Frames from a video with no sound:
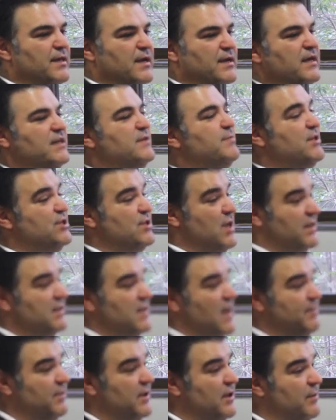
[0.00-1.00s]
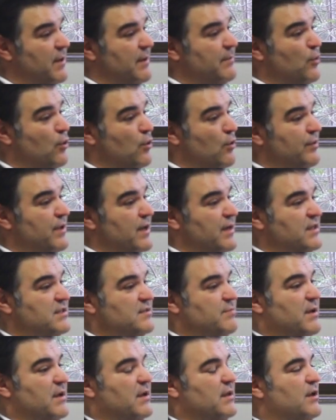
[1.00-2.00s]
they need to be chunked up a little bit more. There
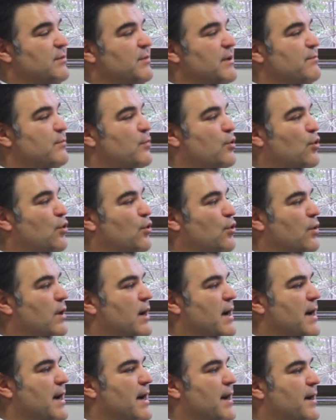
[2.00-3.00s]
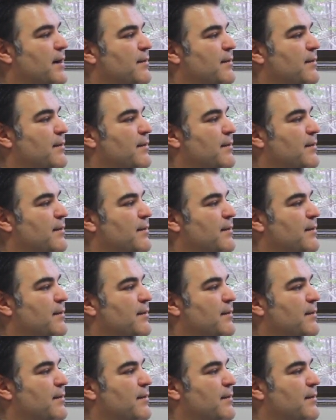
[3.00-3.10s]
needs to be a little bit more